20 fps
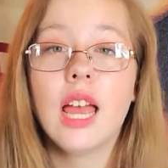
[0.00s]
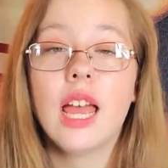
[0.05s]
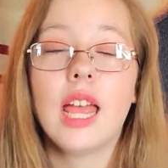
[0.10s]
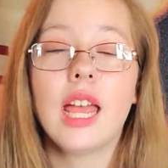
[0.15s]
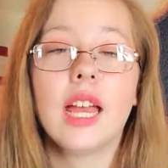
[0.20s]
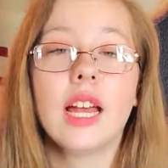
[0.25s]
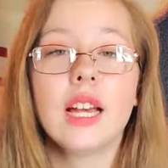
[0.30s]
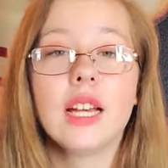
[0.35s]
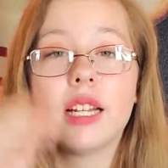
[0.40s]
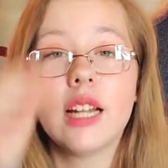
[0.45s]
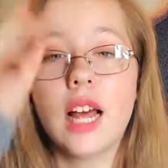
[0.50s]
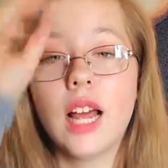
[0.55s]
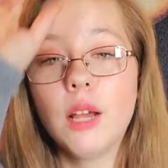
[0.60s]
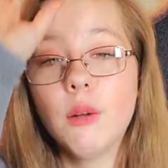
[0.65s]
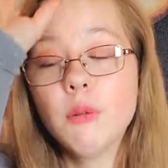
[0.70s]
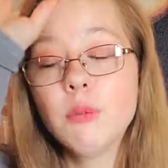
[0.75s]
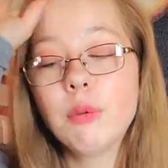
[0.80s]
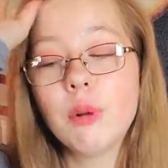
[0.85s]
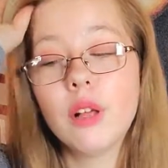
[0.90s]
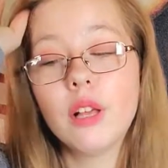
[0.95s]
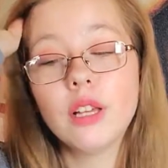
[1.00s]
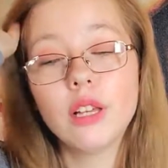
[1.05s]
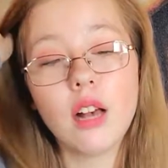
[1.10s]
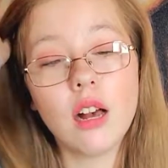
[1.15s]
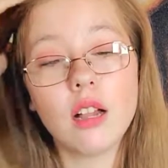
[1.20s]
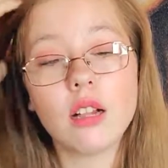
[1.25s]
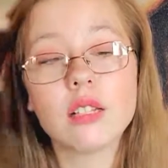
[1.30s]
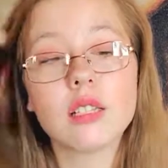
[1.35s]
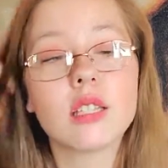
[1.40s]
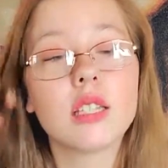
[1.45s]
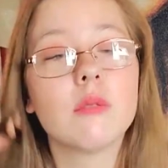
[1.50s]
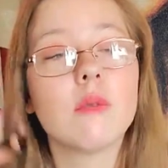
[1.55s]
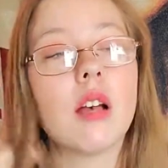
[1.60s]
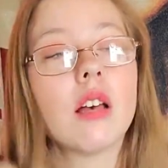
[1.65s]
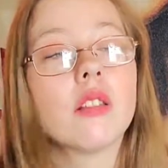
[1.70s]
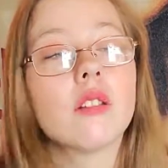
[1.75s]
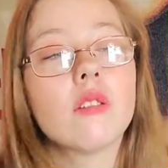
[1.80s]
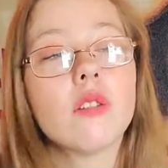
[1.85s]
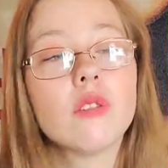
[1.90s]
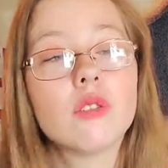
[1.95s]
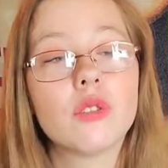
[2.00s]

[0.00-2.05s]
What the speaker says: And I would probably honestly rather go